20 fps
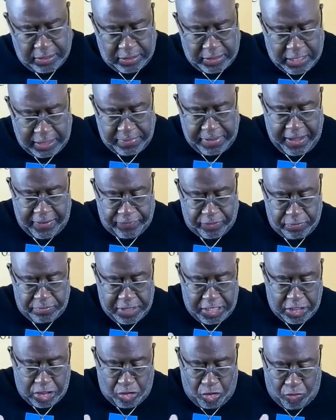Let him have
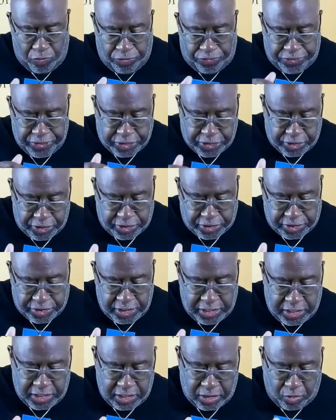dominion over fish of the
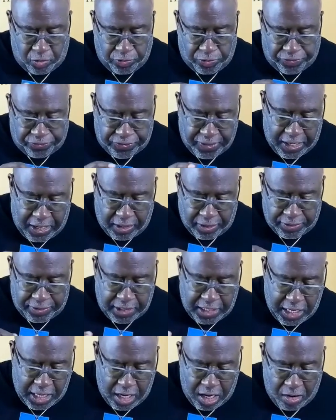sea and over the fowl of
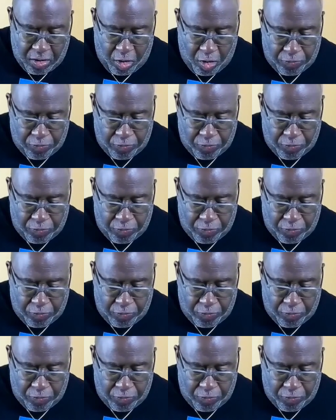the air,